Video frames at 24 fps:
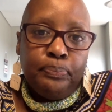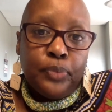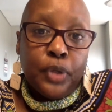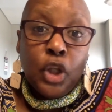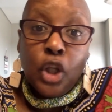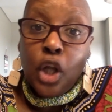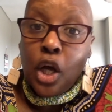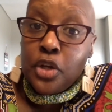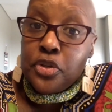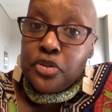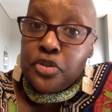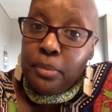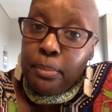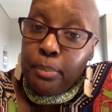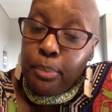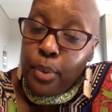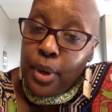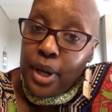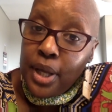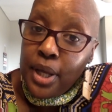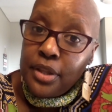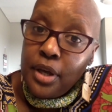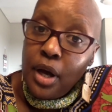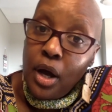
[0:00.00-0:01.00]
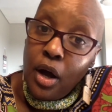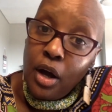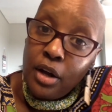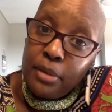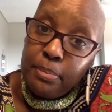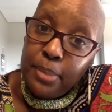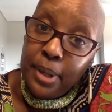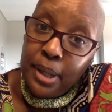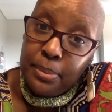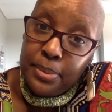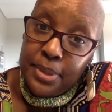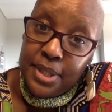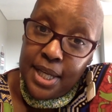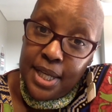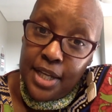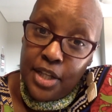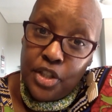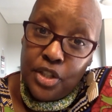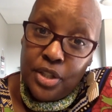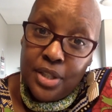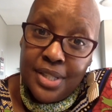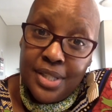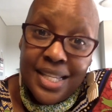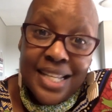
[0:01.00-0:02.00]
loss of breath, heart
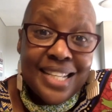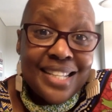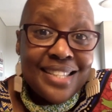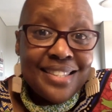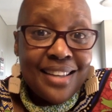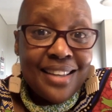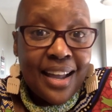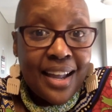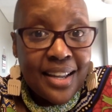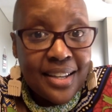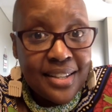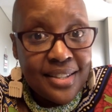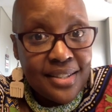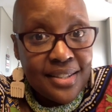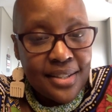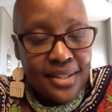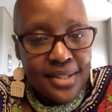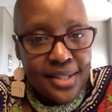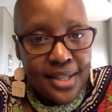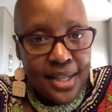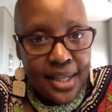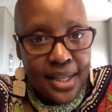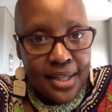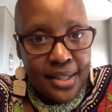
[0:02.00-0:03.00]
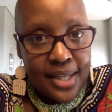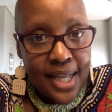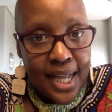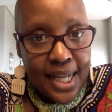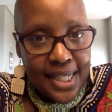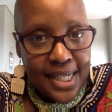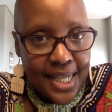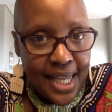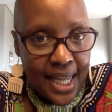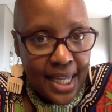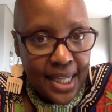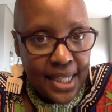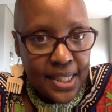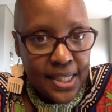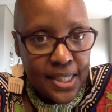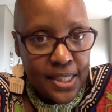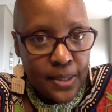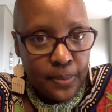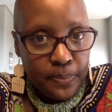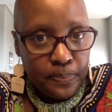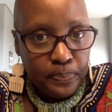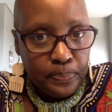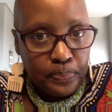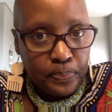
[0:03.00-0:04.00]
palpitations, anxiety
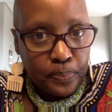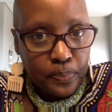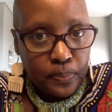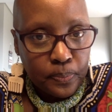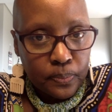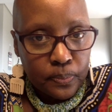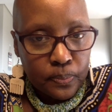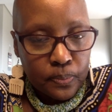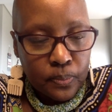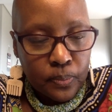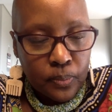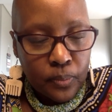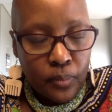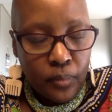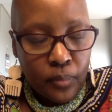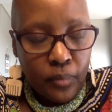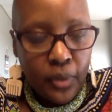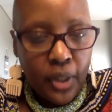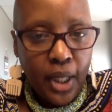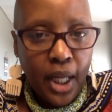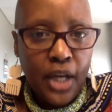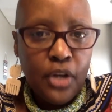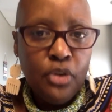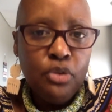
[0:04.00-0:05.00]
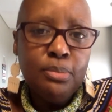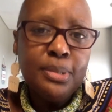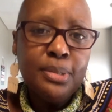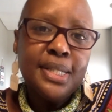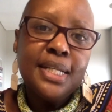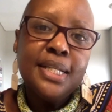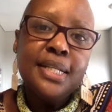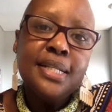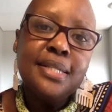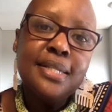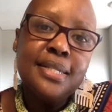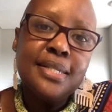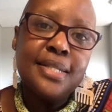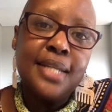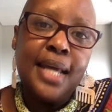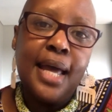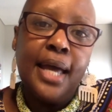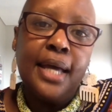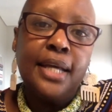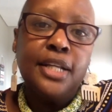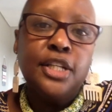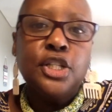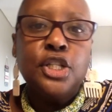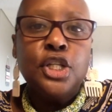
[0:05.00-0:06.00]
attacks. And you must
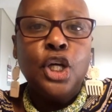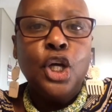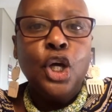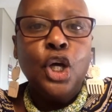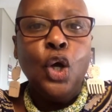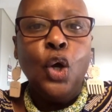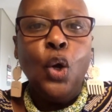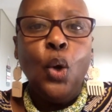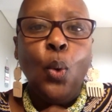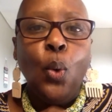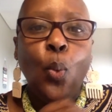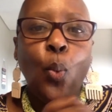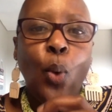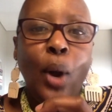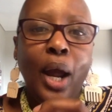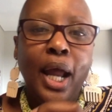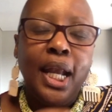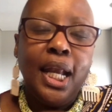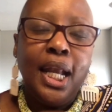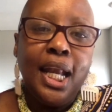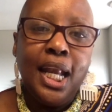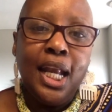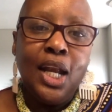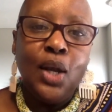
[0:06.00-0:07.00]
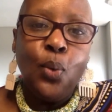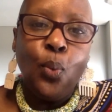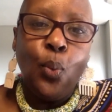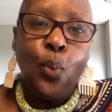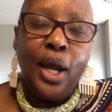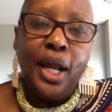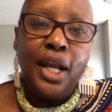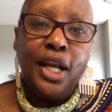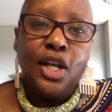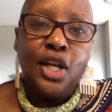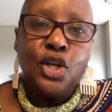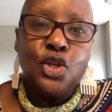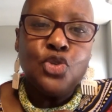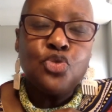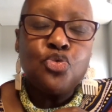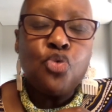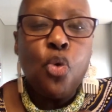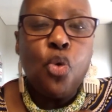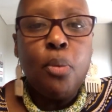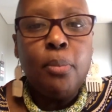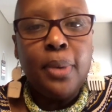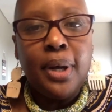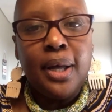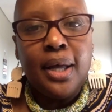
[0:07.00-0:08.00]
understand when
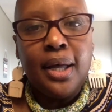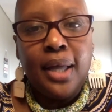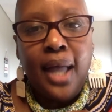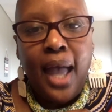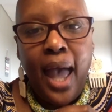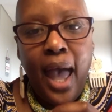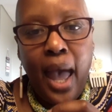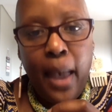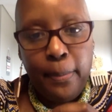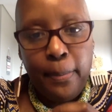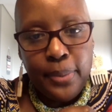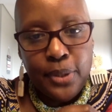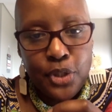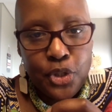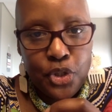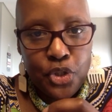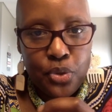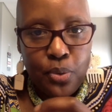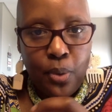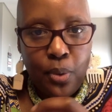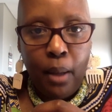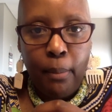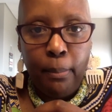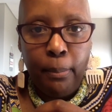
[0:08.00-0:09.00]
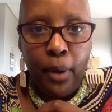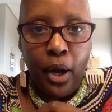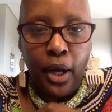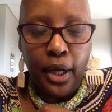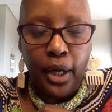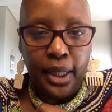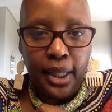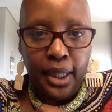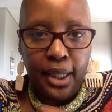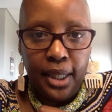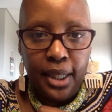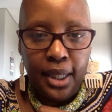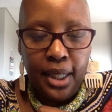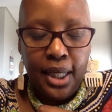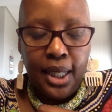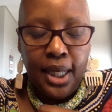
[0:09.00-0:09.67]
trauma happens to our body,